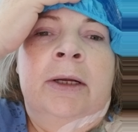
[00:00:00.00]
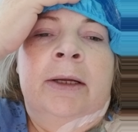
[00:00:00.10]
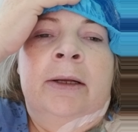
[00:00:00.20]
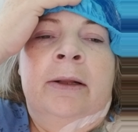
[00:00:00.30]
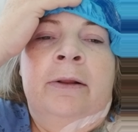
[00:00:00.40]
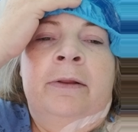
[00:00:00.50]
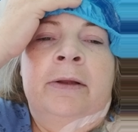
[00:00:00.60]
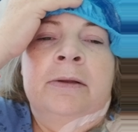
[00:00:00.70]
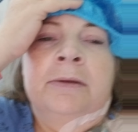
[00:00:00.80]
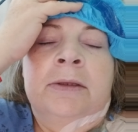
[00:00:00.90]
and I
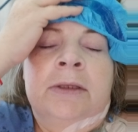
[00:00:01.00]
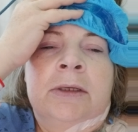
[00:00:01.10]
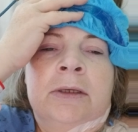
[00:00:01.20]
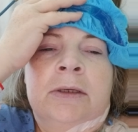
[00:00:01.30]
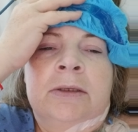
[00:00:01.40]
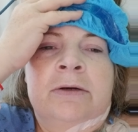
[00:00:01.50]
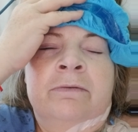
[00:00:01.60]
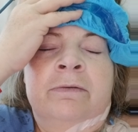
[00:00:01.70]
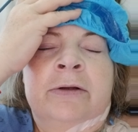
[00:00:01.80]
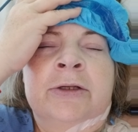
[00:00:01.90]
think the
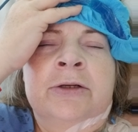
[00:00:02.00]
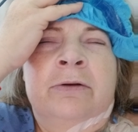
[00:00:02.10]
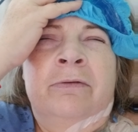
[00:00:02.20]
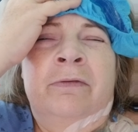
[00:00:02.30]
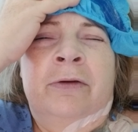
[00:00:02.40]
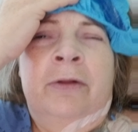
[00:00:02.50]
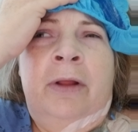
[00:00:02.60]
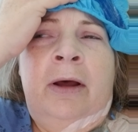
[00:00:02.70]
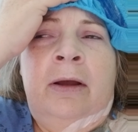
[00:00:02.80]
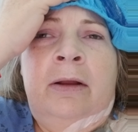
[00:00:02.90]
definition for
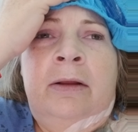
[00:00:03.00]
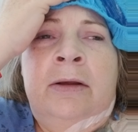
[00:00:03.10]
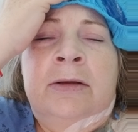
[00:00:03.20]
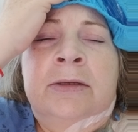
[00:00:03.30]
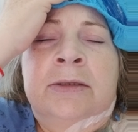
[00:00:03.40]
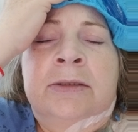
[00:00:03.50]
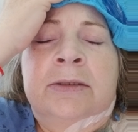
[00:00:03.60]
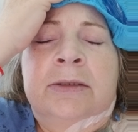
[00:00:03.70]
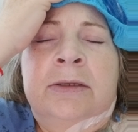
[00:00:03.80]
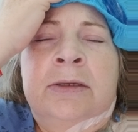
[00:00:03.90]
that
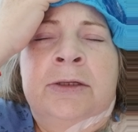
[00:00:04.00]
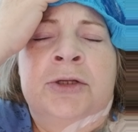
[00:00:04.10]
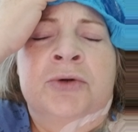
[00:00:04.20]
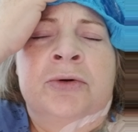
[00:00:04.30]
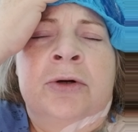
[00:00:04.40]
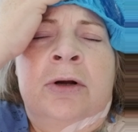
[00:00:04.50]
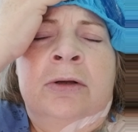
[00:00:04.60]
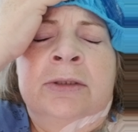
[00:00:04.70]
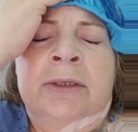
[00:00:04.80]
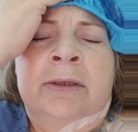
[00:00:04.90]
is
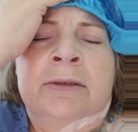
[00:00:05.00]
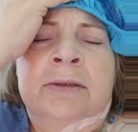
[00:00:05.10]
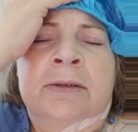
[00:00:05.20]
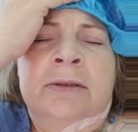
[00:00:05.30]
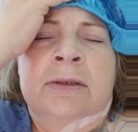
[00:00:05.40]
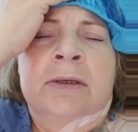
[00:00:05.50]
interosseous